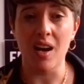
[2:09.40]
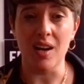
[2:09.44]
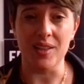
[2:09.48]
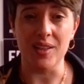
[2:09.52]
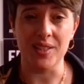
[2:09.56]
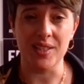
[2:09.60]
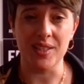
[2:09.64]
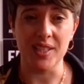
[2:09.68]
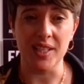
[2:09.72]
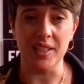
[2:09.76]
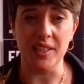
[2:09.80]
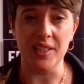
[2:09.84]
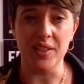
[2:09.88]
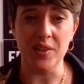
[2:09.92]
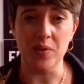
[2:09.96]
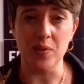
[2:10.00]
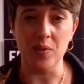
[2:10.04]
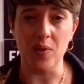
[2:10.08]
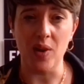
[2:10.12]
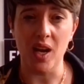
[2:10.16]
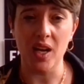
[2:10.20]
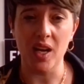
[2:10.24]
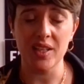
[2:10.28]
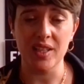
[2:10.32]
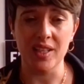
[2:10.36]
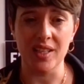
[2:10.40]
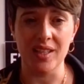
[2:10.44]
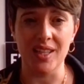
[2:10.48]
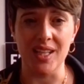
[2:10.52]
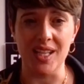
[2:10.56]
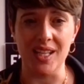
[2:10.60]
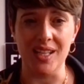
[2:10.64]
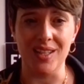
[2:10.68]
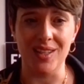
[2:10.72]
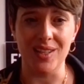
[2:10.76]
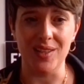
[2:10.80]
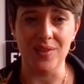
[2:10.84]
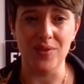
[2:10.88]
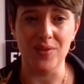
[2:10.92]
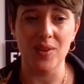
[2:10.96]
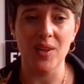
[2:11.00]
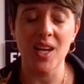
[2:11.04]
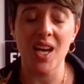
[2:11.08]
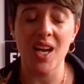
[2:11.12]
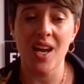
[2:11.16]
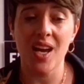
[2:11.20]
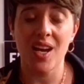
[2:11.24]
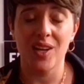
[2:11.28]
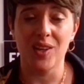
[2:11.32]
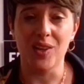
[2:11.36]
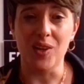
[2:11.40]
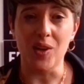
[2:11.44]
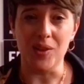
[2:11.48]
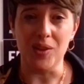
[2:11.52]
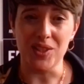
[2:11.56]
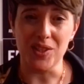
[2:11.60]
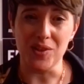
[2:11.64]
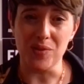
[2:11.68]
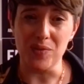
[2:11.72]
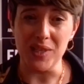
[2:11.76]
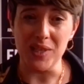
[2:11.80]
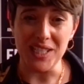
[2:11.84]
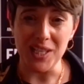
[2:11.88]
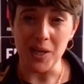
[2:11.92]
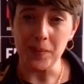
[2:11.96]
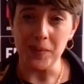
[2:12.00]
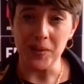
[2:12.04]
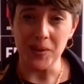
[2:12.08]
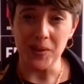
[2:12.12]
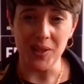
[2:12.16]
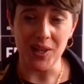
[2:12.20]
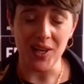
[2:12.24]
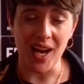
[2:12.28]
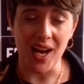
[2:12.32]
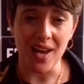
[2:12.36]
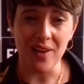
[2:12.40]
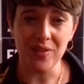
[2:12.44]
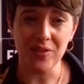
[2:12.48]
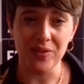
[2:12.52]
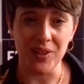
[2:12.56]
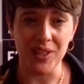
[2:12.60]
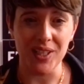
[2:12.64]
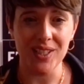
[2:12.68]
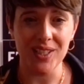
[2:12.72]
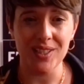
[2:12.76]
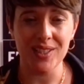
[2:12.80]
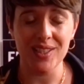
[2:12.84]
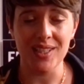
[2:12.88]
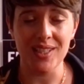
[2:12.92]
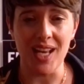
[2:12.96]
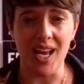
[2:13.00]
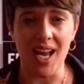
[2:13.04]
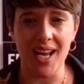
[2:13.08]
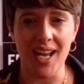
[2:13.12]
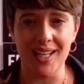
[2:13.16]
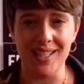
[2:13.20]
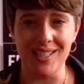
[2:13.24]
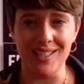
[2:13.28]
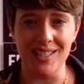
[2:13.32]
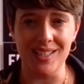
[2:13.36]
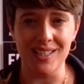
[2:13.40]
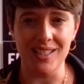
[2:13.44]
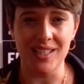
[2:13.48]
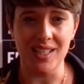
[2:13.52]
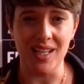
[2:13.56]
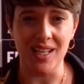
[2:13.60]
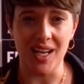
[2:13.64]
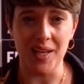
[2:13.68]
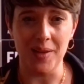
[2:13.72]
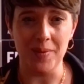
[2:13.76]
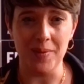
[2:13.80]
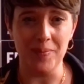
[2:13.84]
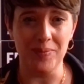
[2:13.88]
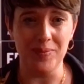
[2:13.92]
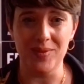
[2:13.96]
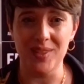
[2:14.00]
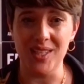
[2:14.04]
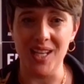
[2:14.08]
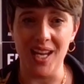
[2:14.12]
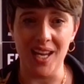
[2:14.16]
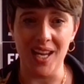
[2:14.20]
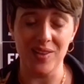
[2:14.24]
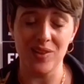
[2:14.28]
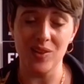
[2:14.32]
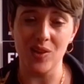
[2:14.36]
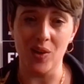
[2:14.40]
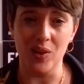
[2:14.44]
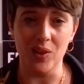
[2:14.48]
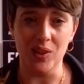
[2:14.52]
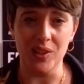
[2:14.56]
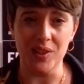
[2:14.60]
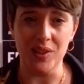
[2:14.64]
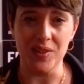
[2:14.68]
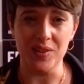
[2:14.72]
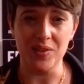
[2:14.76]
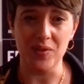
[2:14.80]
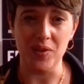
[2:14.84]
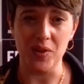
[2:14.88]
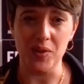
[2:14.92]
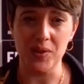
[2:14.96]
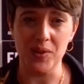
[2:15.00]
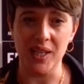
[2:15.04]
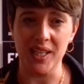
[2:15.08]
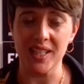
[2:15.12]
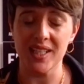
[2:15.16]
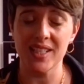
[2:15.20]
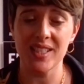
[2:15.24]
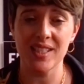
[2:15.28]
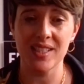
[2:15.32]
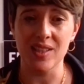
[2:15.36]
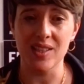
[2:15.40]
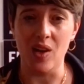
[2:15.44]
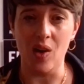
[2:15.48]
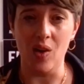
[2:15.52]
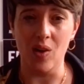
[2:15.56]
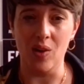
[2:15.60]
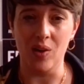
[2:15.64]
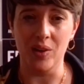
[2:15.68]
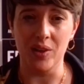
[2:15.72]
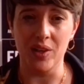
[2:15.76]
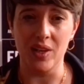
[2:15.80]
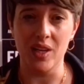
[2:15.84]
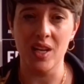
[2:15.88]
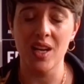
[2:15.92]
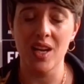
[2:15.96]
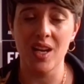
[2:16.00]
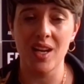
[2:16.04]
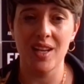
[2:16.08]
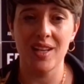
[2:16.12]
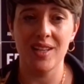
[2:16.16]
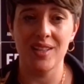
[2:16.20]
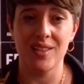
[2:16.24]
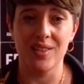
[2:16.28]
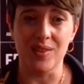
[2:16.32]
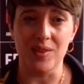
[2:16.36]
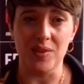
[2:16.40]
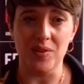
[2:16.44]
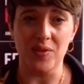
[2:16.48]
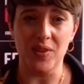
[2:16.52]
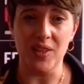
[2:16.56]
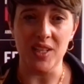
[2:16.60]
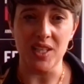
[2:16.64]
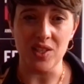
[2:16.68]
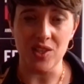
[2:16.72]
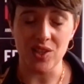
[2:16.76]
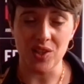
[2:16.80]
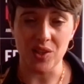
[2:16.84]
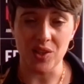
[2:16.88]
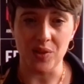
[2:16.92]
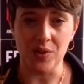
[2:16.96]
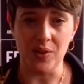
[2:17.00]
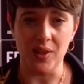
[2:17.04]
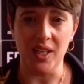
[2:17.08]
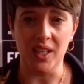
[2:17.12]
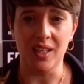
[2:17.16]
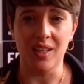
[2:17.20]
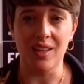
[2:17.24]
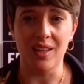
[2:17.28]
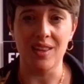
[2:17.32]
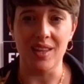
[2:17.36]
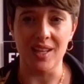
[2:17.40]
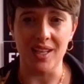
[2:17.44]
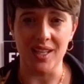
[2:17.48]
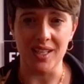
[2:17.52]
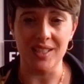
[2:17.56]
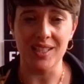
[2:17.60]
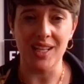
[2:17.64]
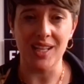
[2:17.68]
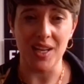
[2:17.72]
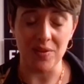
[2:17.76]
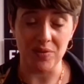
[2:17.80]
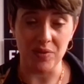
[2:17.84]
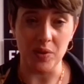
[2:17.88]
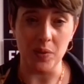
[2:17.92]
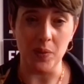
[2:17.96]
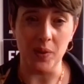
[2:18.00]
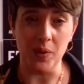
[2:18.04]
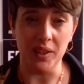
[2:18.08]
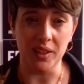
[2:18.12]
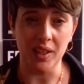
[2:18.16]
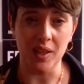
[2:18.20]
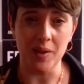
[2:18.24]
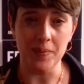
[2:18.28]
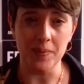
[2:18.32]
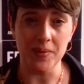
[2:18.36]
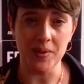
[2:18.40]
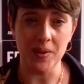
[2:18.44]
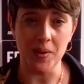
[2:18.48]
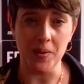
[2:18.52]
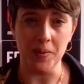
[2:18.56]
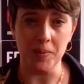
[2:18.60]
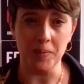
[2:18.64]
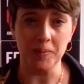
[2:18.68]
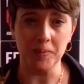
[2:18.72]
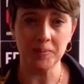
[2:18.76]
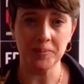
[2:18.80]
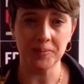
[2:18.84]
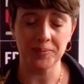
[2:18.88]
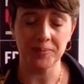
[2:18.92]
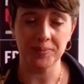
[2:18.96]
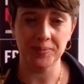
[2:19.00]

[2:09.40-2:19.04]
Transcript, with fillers: still in Iran. I think they've got to redouble their efforts and not lose focus on sort of ensuring that everyone comes home.